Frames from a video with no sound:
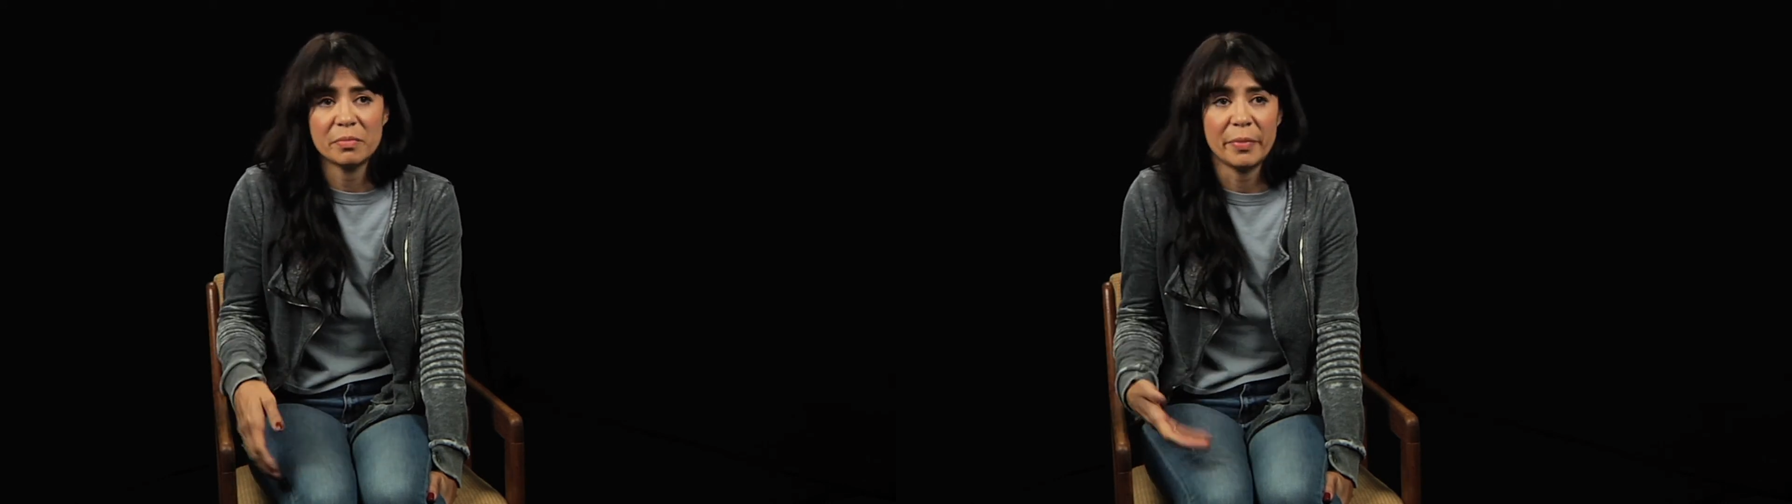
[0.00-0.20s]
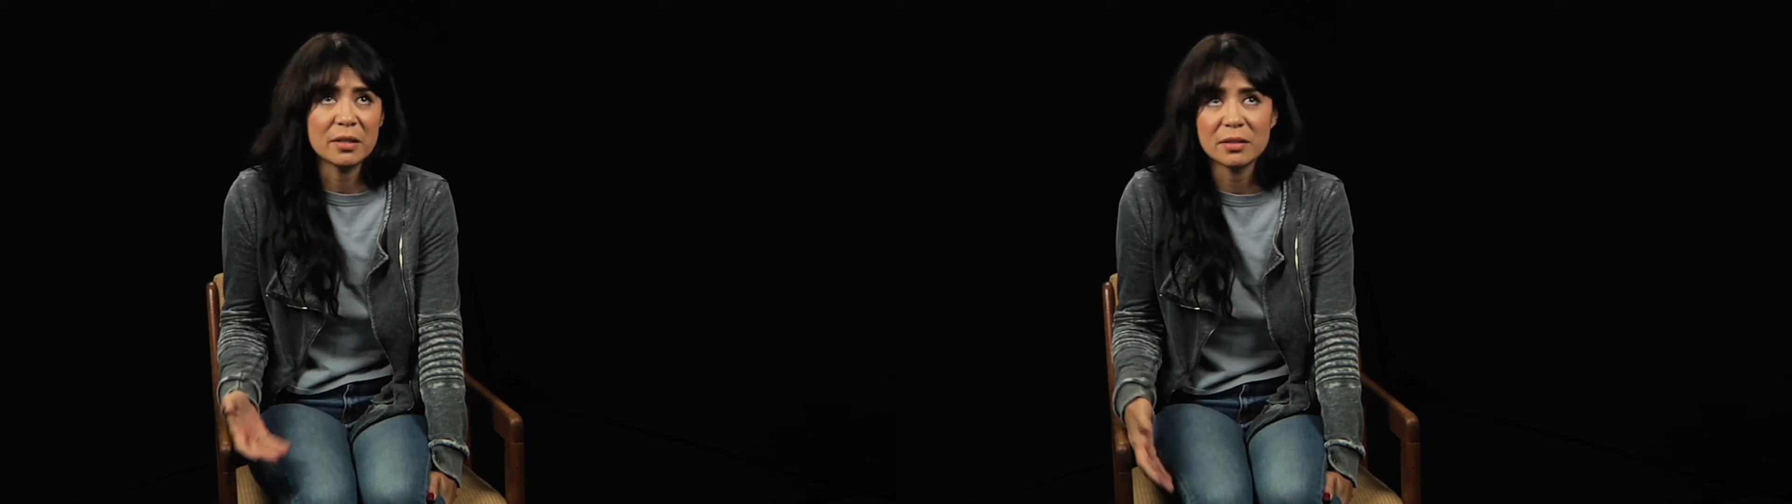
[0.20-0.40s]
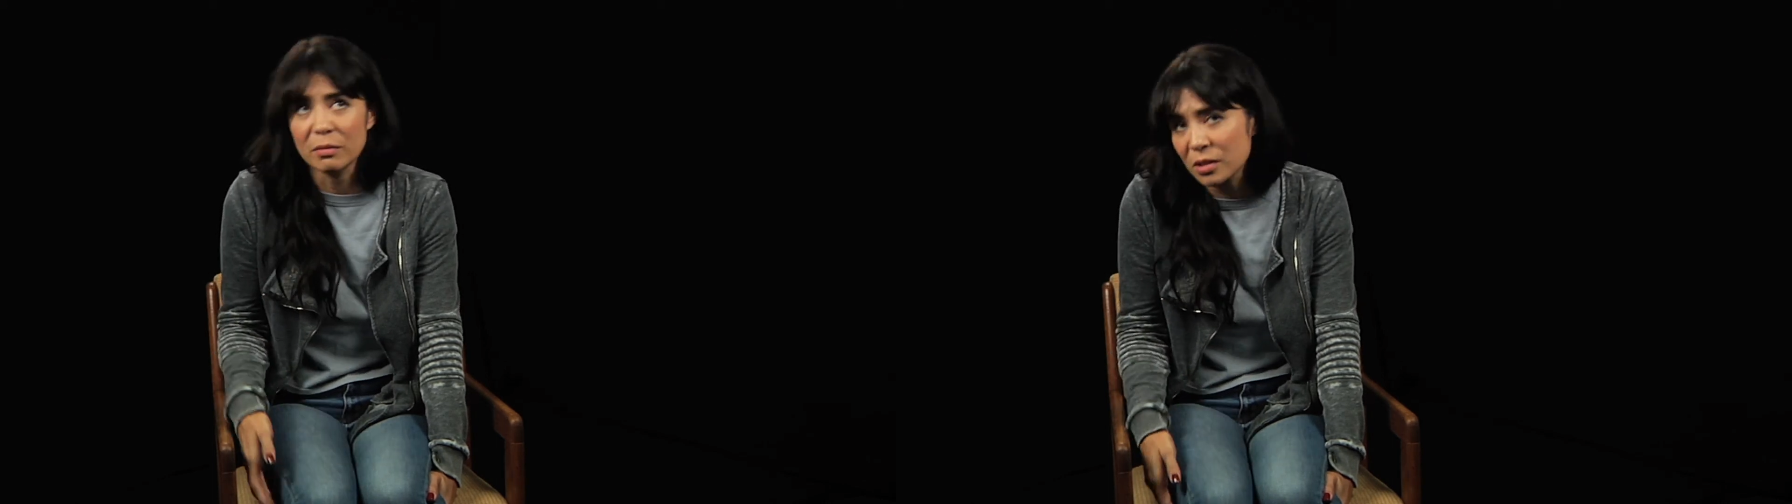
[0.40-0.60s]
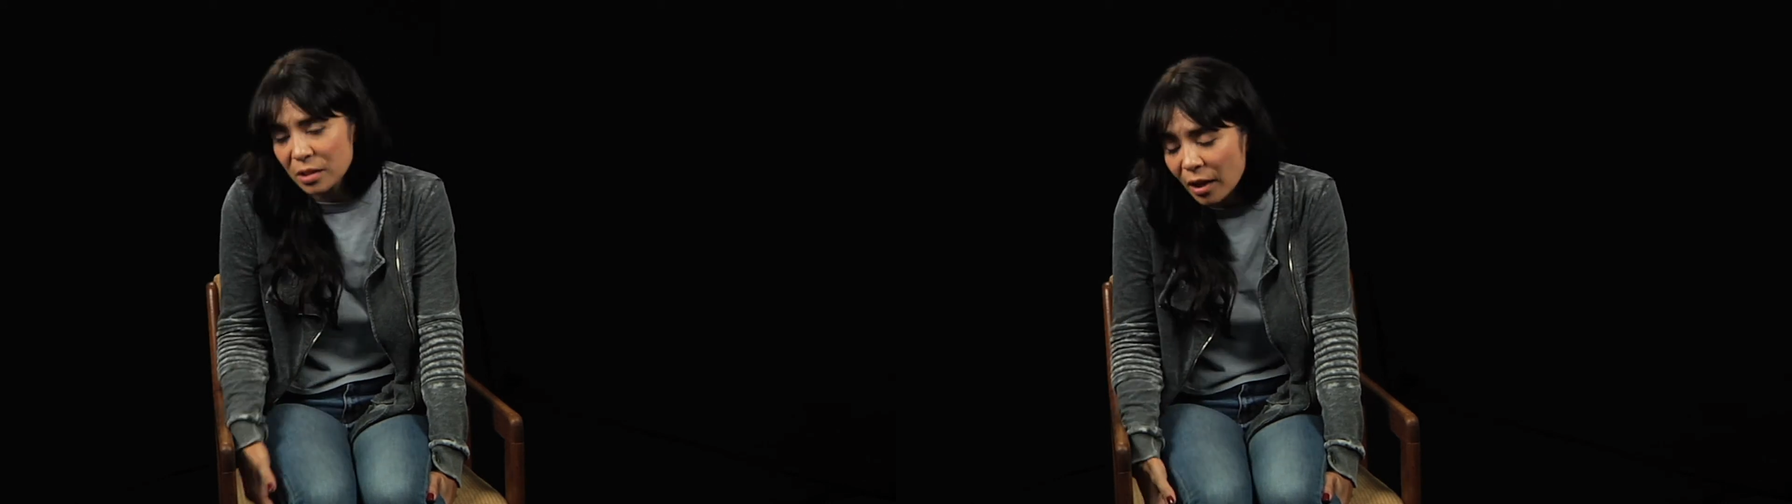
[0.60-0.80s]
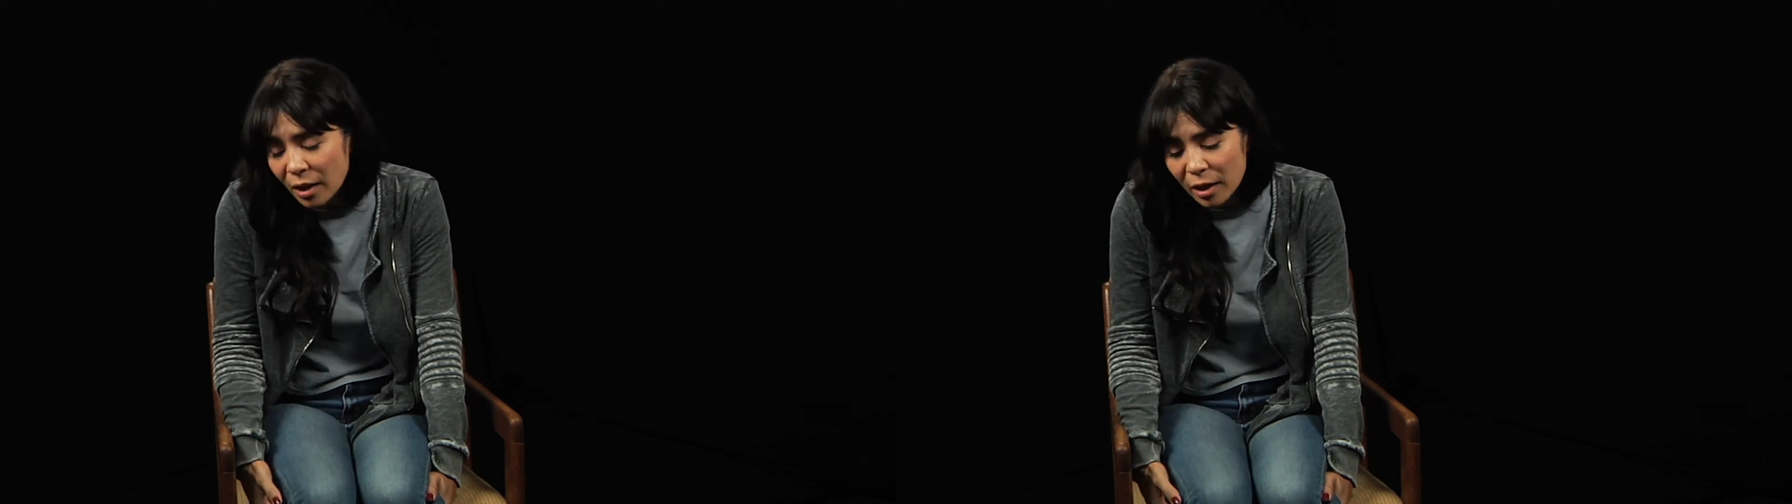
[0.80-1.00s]
pace
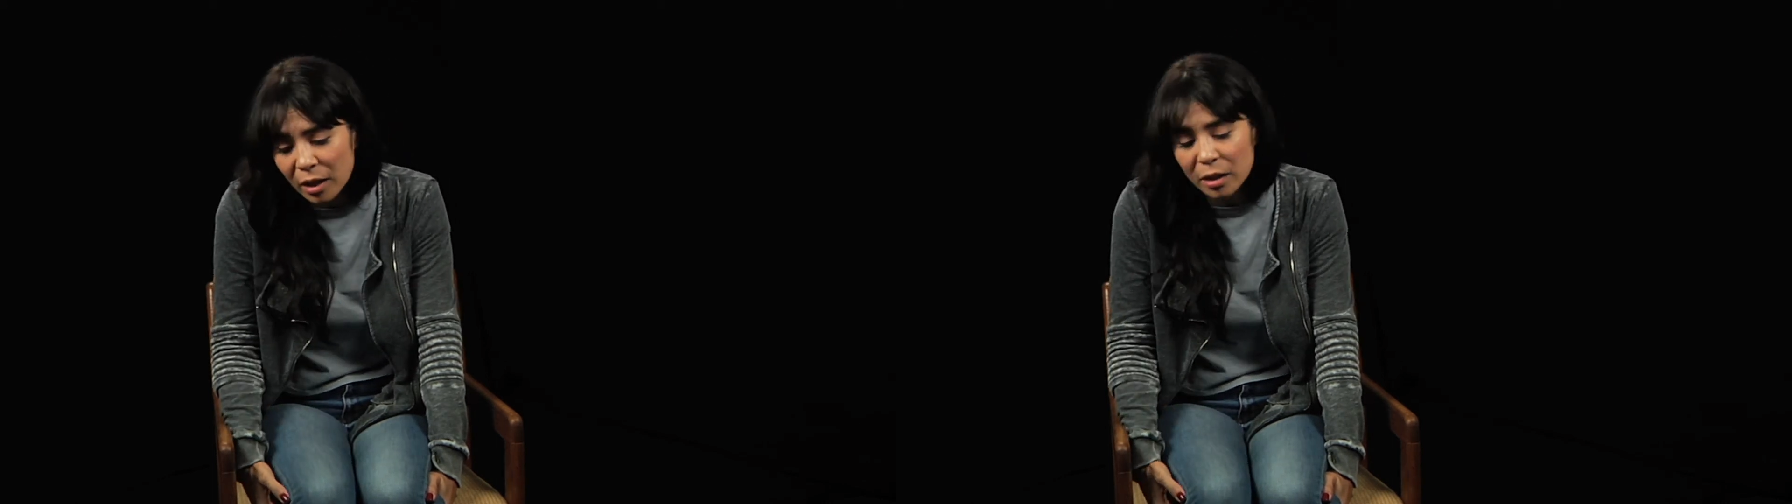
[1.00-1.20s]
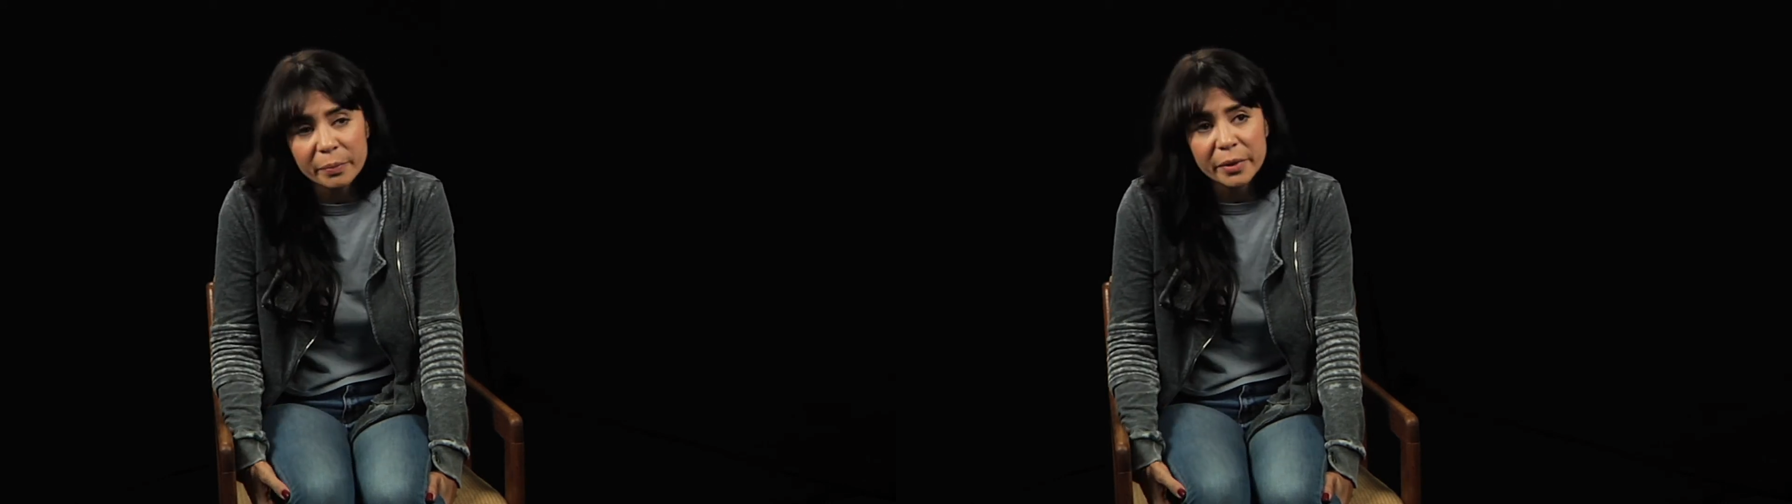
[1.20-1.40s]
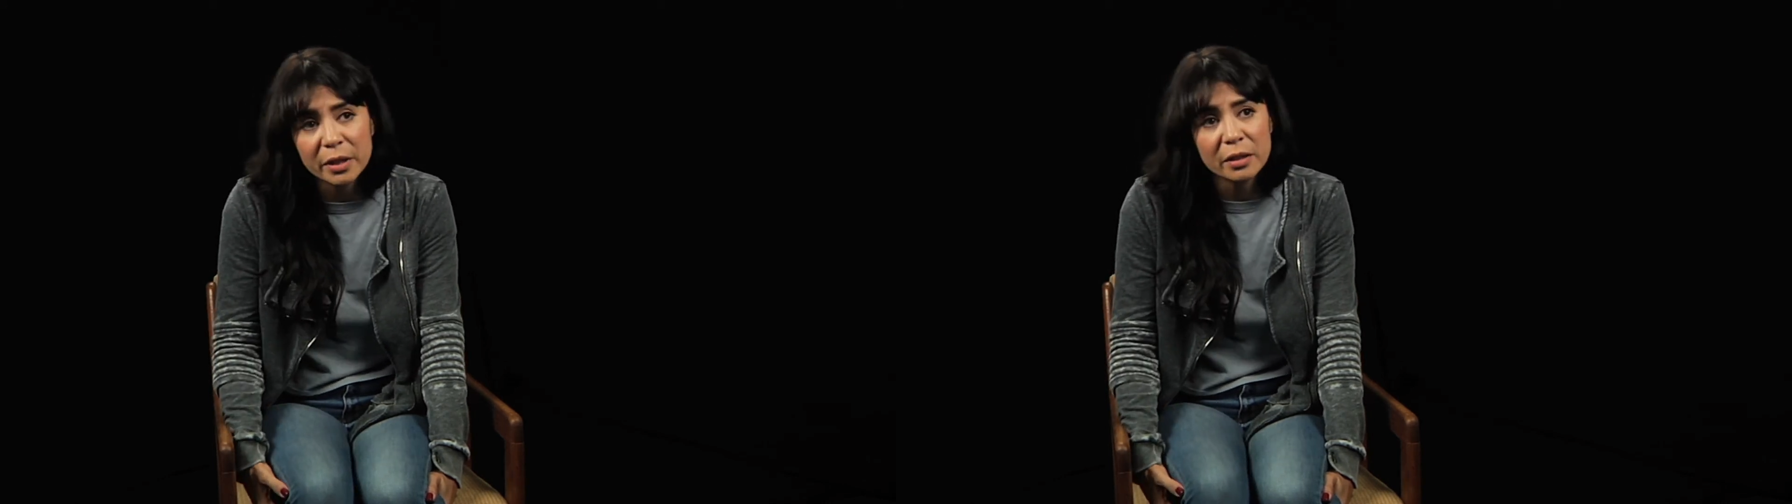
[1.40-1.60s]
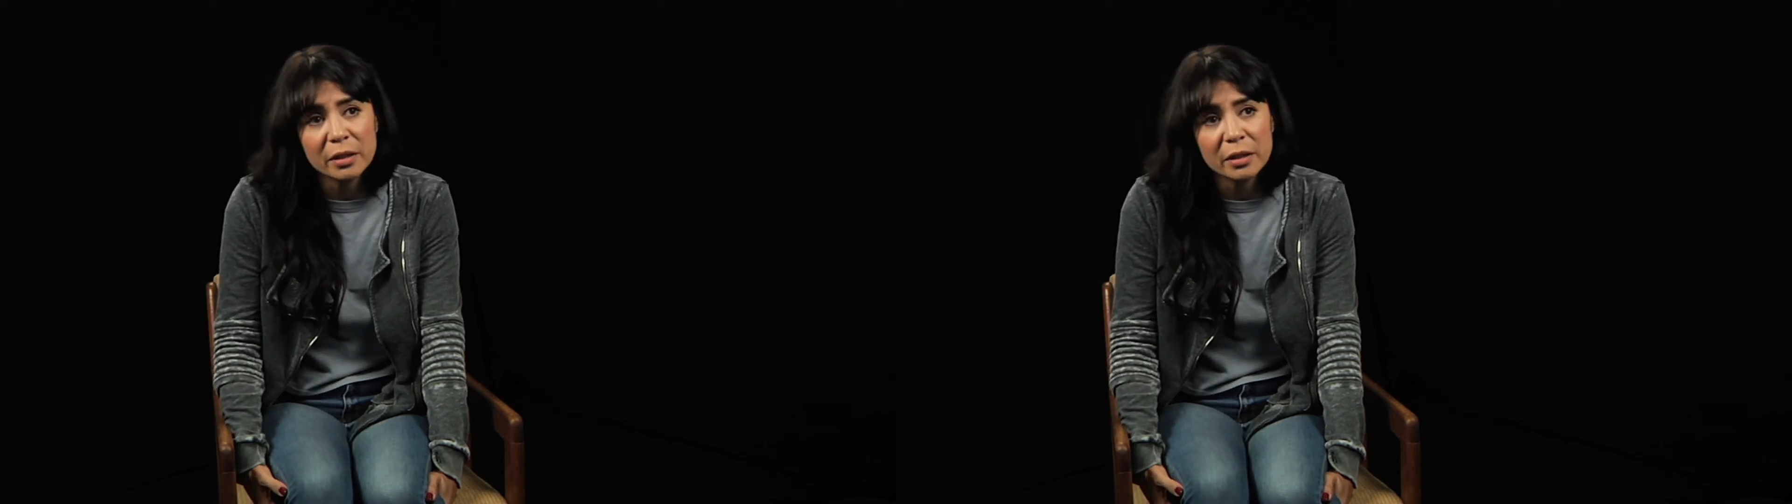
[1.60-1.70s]
outside. Does the pace...